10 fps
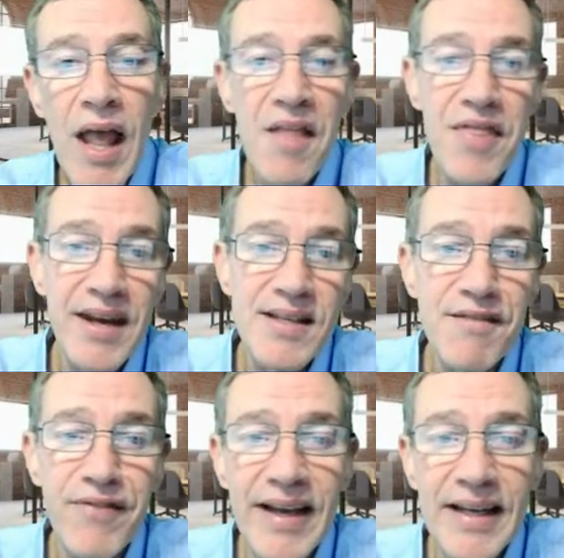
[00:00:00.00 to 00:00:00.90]
that is
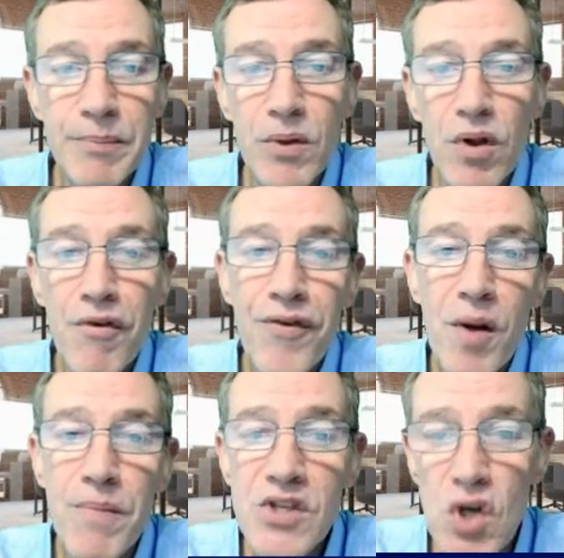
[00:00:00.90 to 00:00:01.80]
available
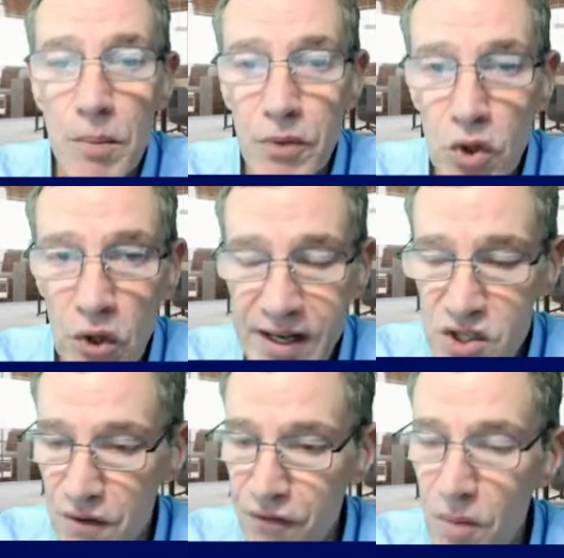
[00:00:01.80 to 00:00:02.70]
from the sample
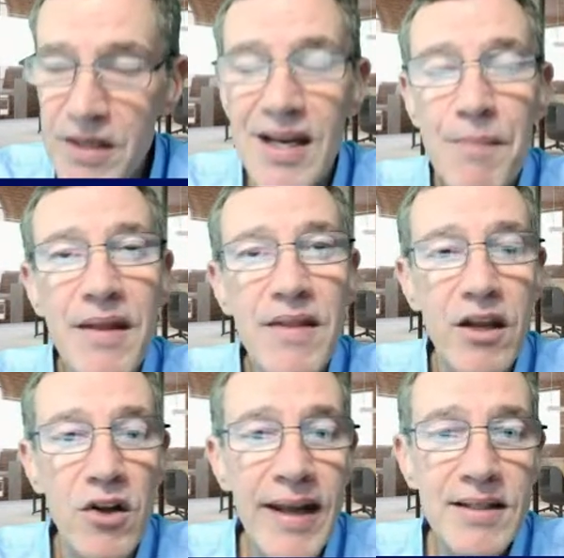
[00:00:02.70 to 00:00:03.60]
collection, from the time that they
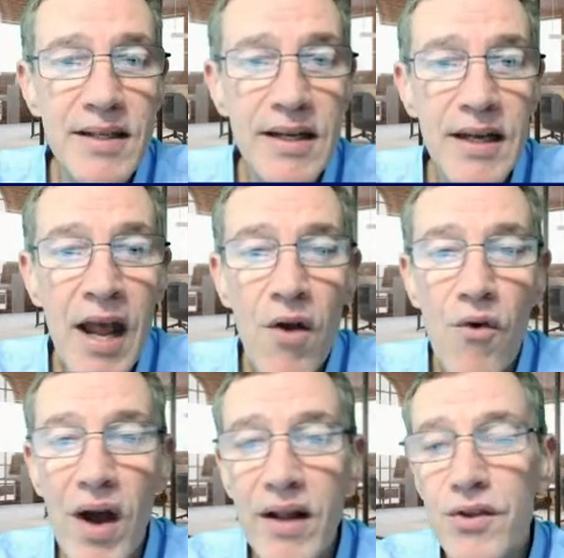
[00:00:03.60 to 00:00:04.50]
collected it,
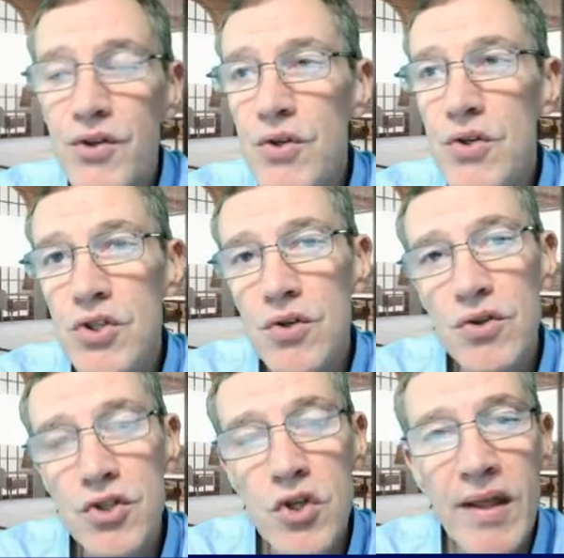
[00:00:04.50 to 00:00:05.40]
right through to
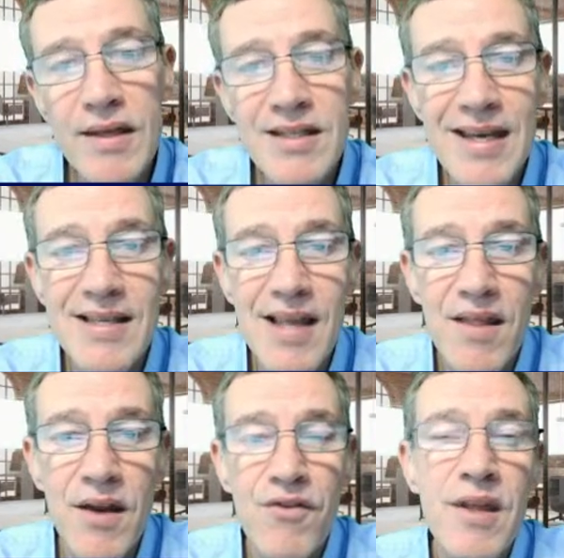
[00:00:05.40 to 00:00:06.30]
doing the test
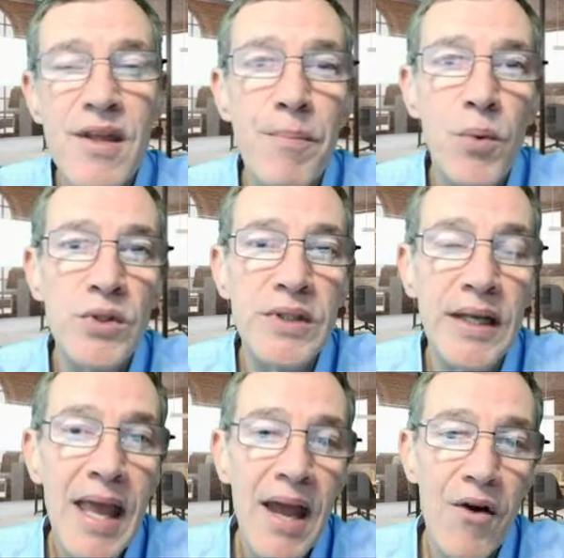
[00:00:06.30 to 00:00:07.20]
and then the reporting
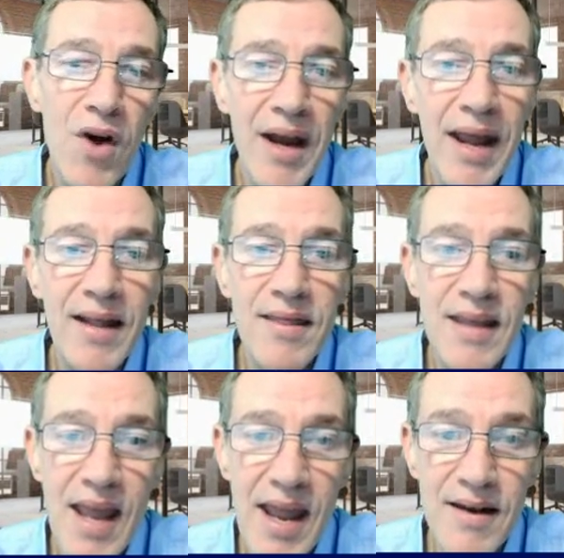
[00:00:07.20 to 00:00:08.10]
right at
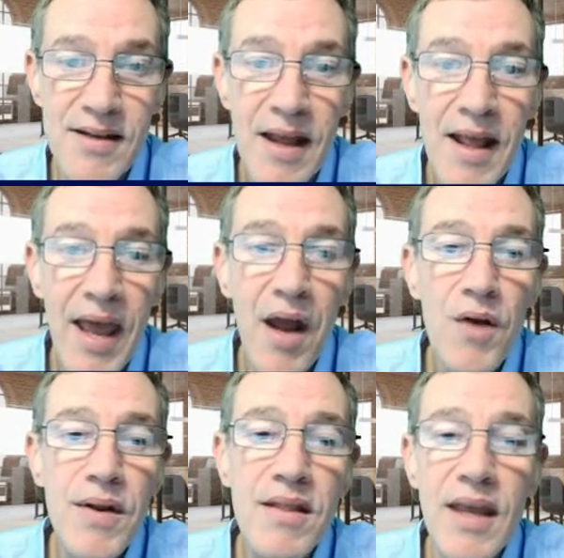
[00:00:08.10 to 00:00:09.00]
the end. And
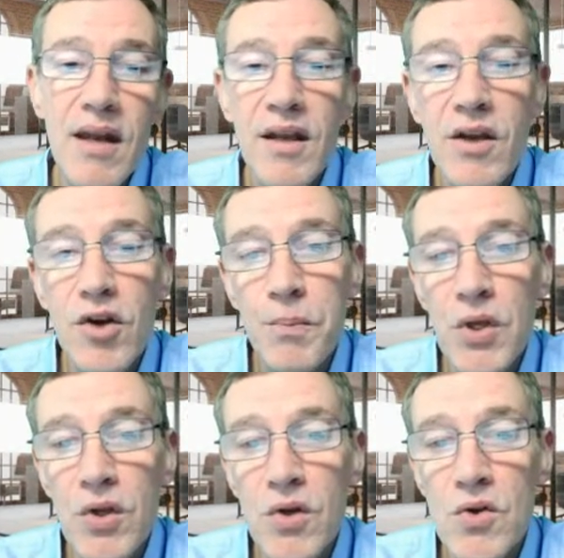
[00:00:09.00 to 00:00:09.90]
only then could it be
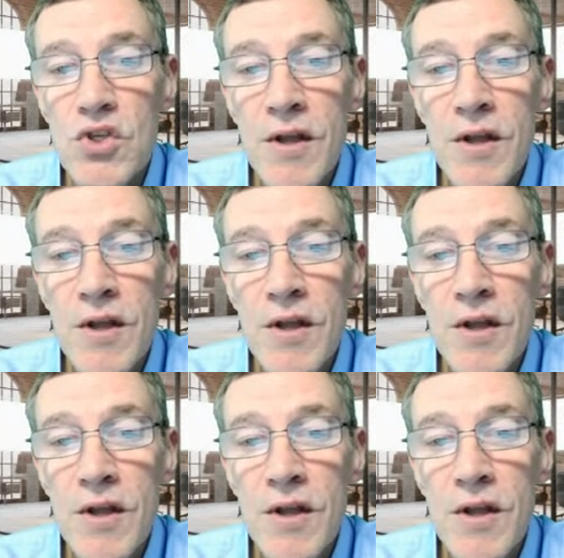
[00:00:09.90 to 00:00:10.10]
used